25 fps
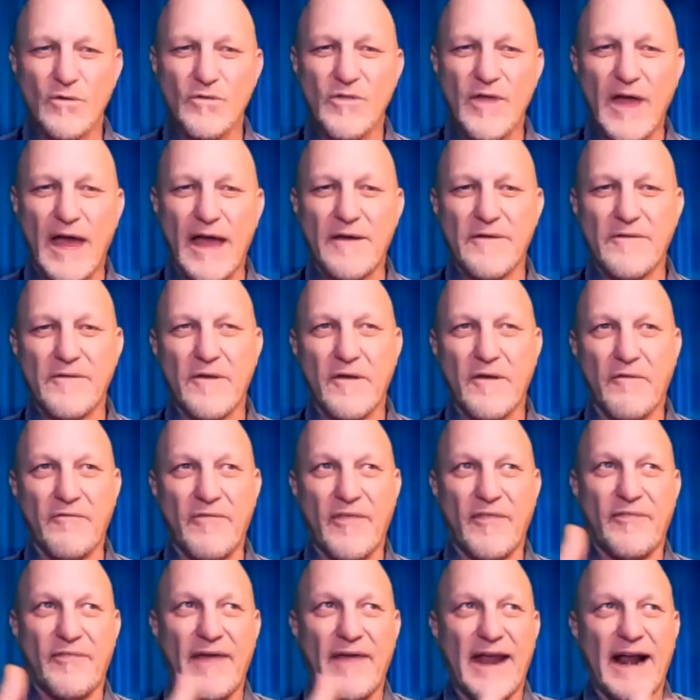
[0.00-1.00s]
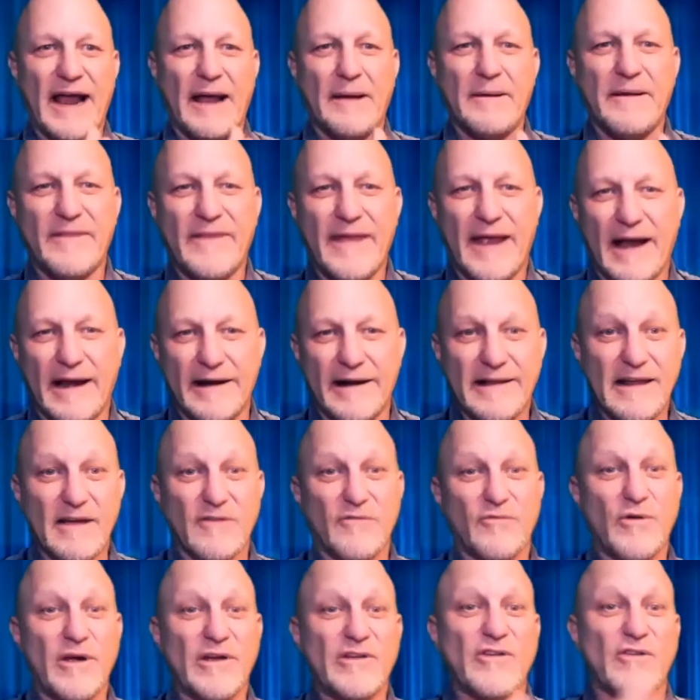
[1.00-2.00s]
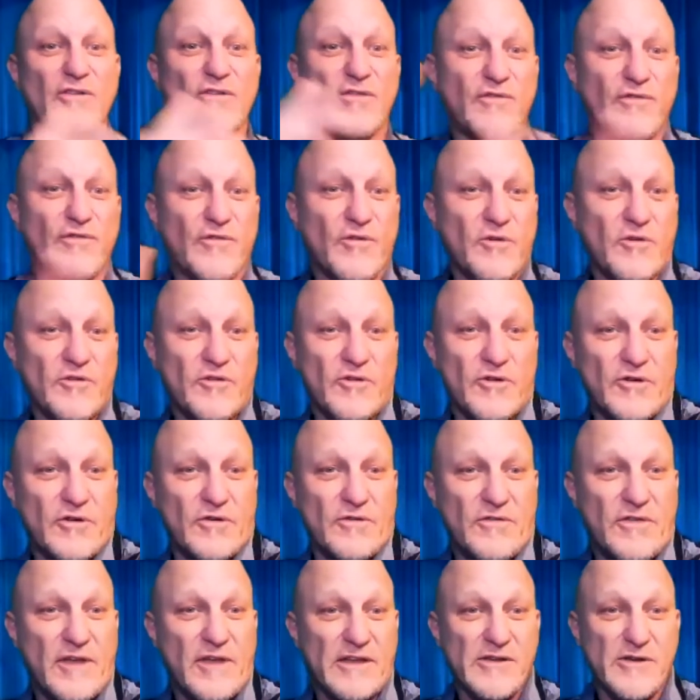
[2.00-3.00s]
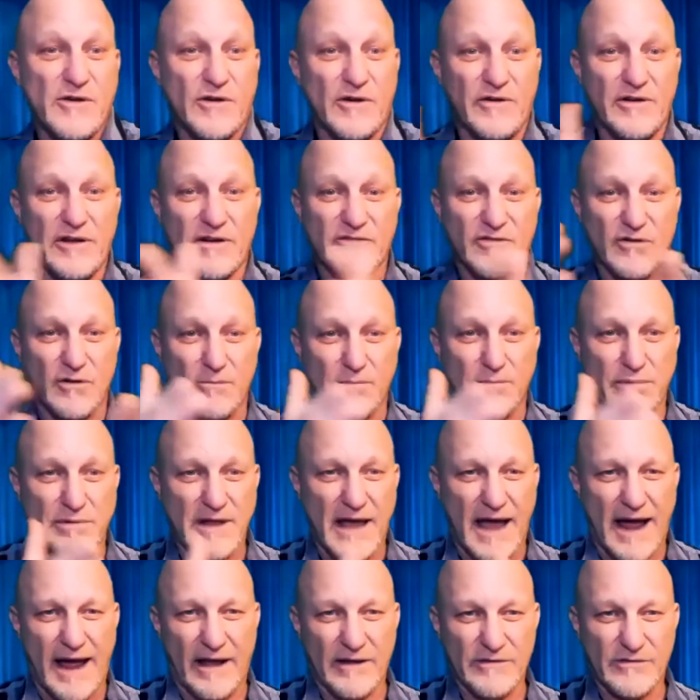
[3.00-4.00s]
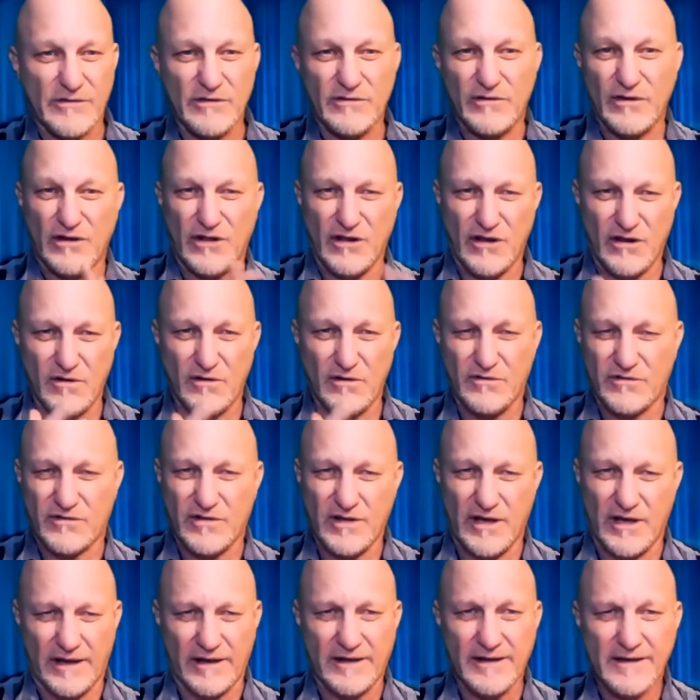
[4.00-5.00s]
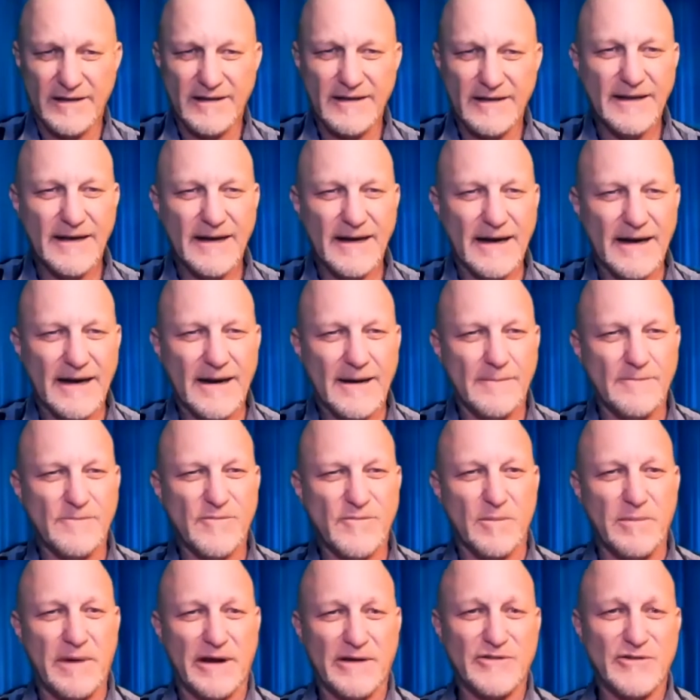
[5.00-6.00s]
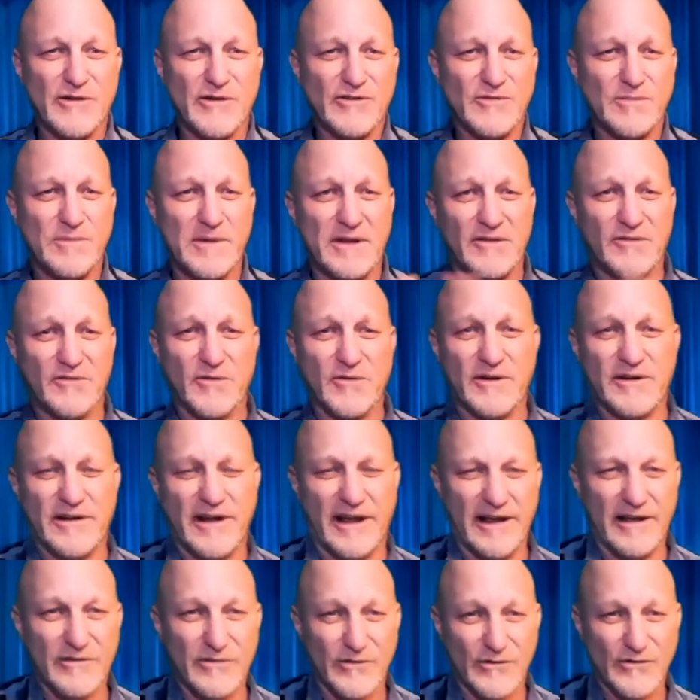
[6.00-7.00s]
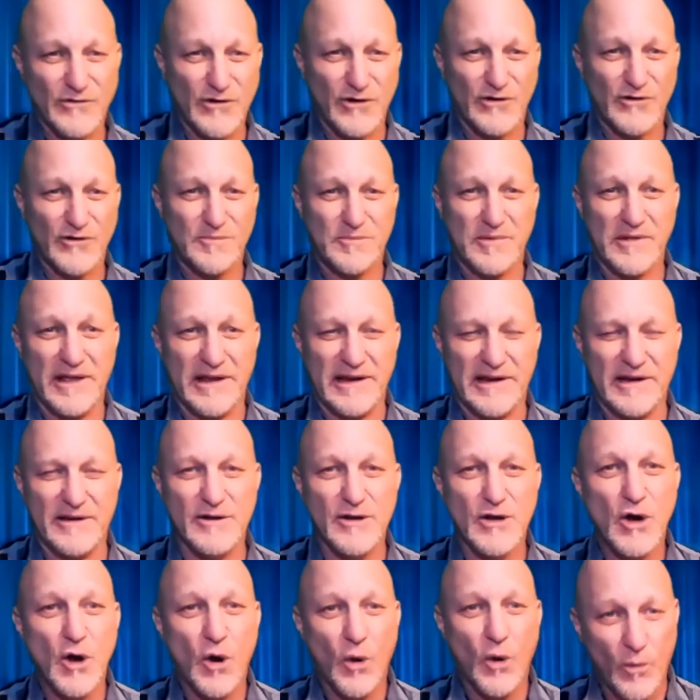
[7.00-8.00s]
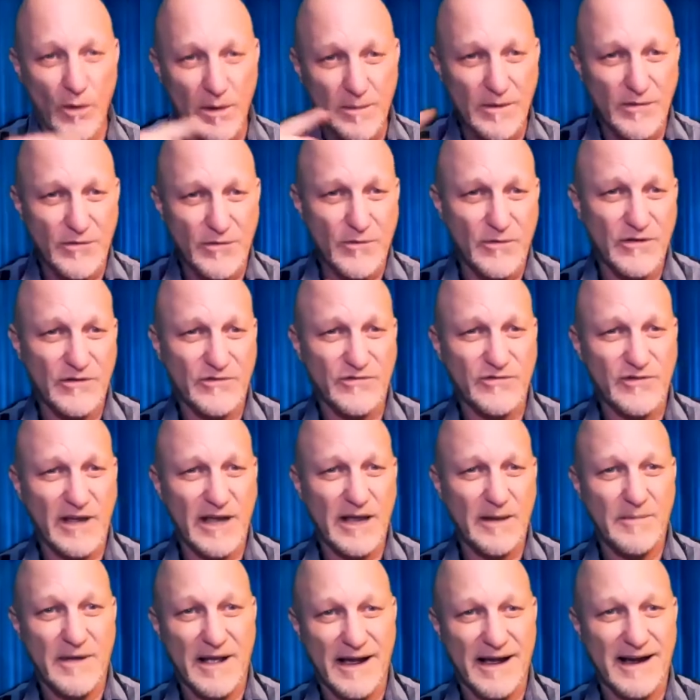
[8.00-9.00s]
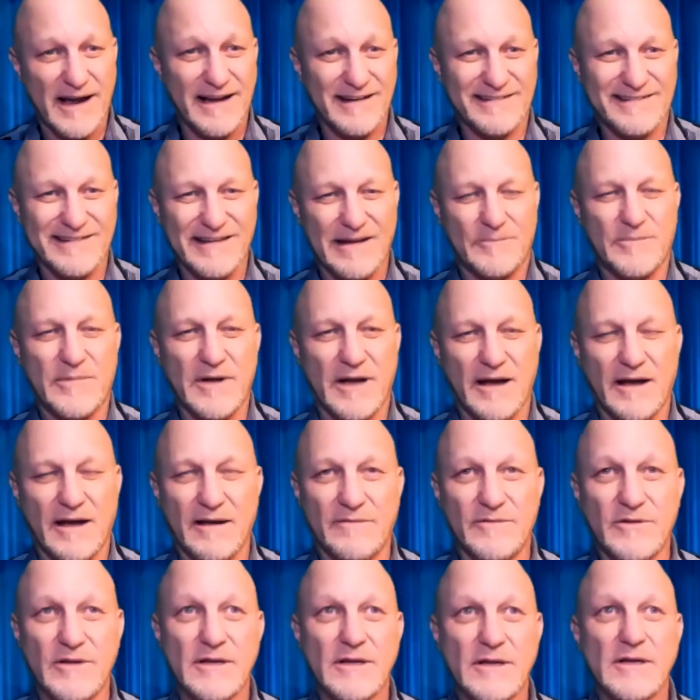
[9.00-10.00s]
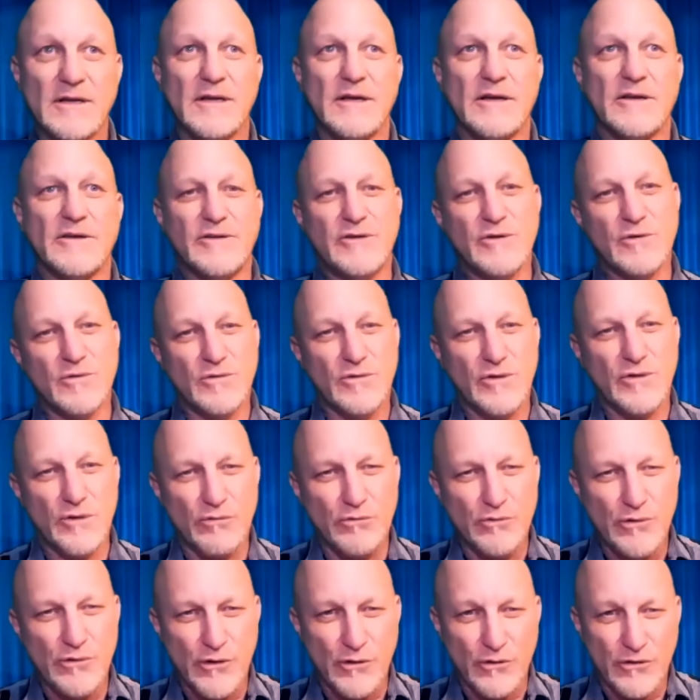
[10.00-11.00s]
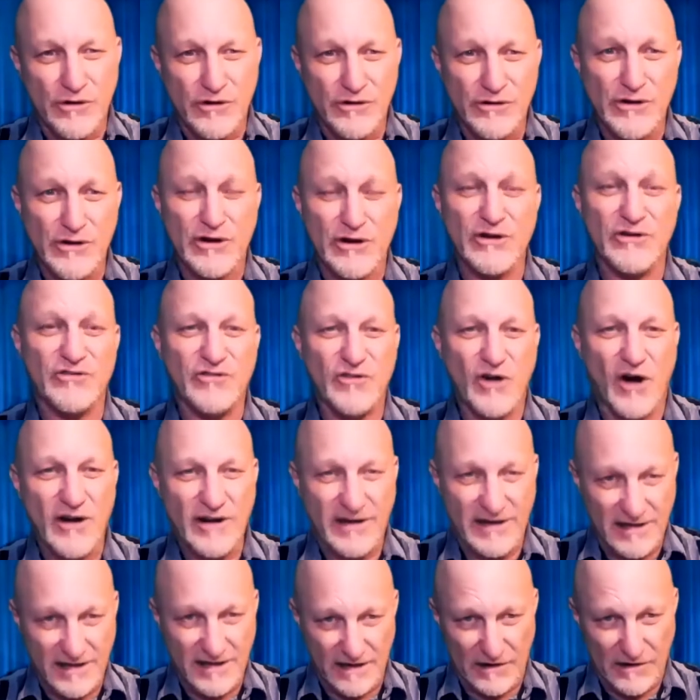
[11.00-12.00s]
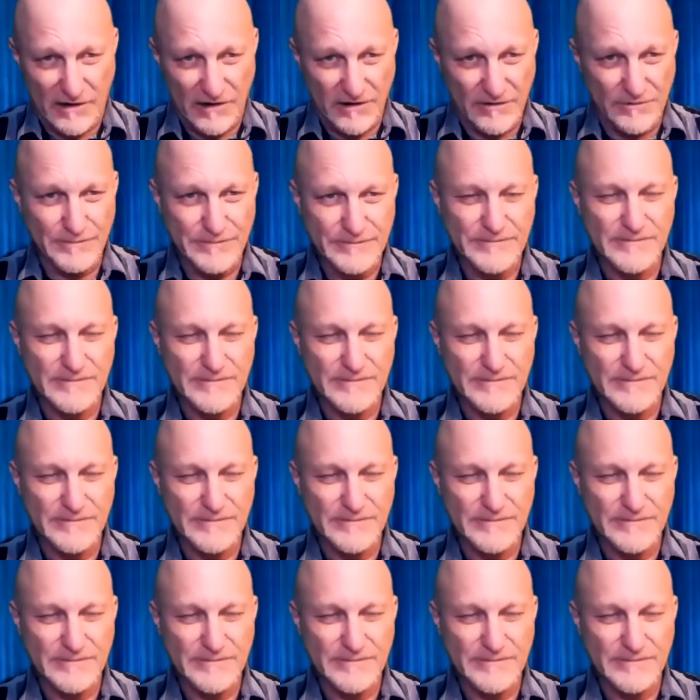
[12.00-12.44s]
that idea of reaching further than your initial blast is a huge thing. From my church ministry days and church planning, we went through the same concept of you're going to start here,